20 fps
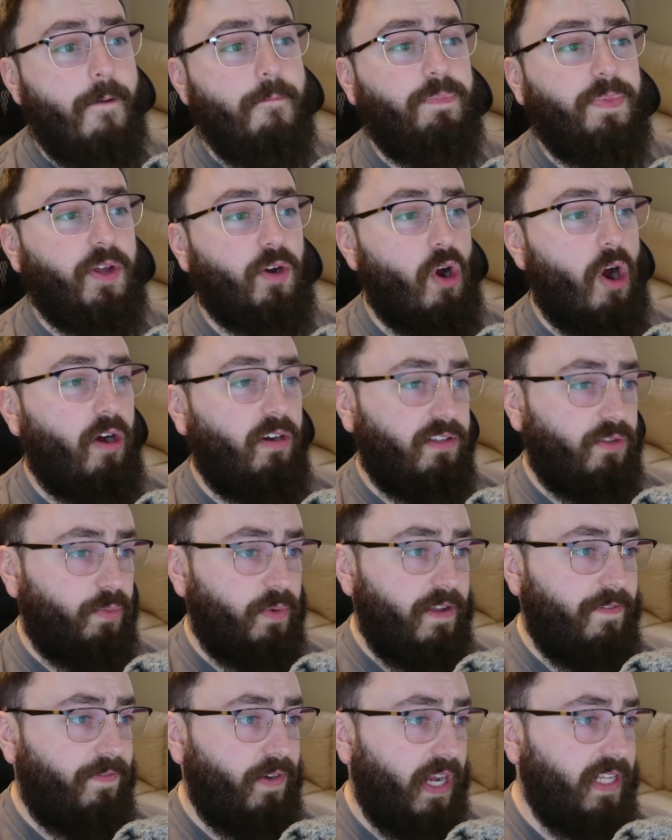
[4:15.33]
There are
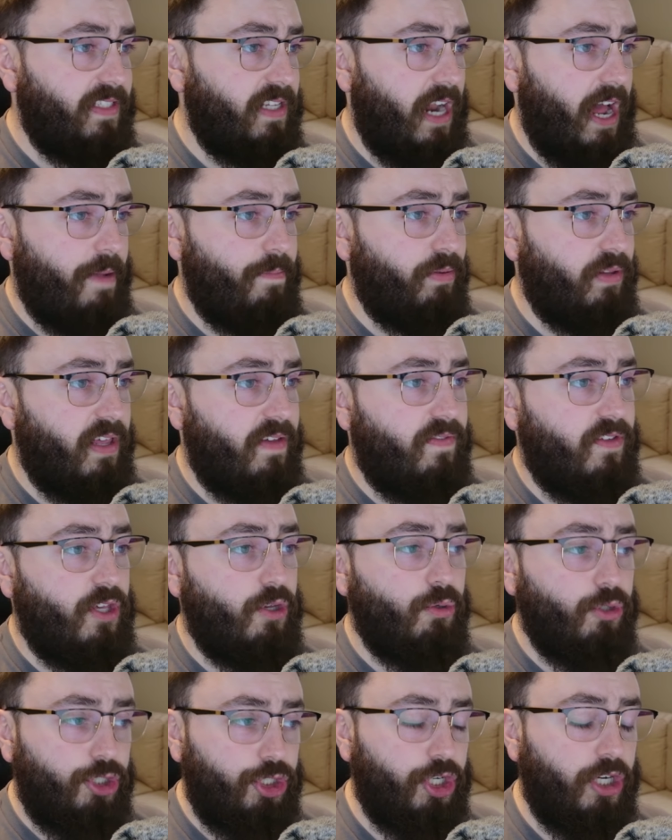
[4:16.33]
three fights that I believe
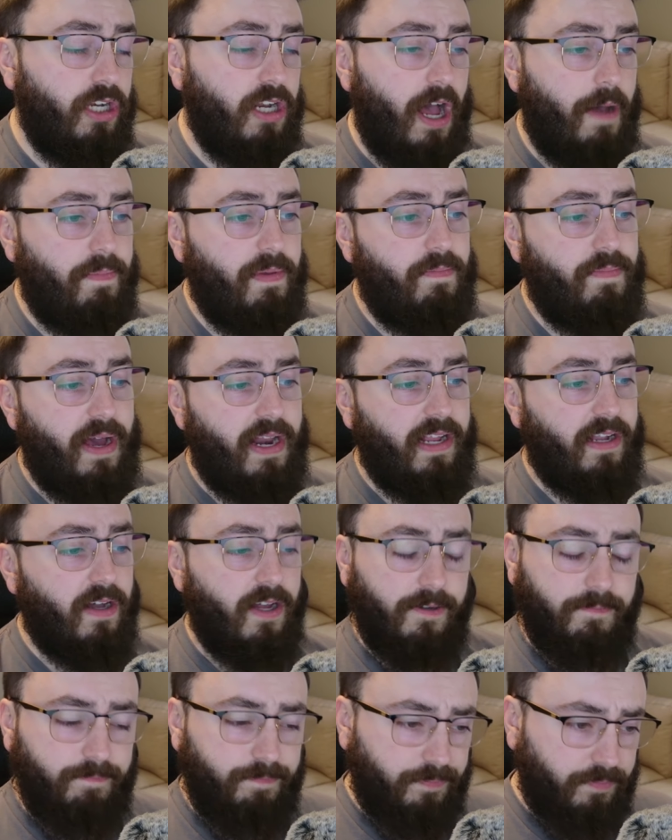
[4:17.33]
you should not be betting
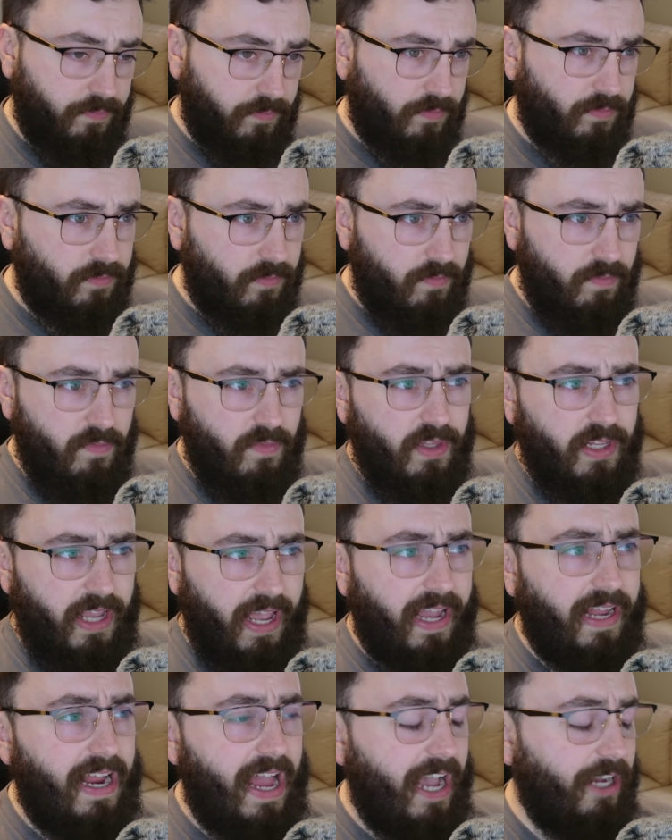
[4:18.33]
on.
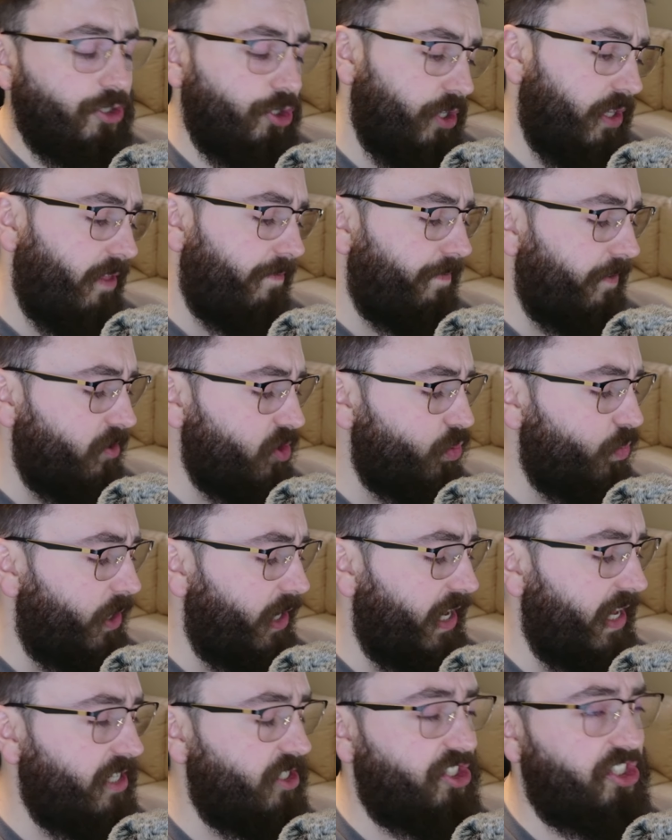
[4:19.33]
And actually, the first one is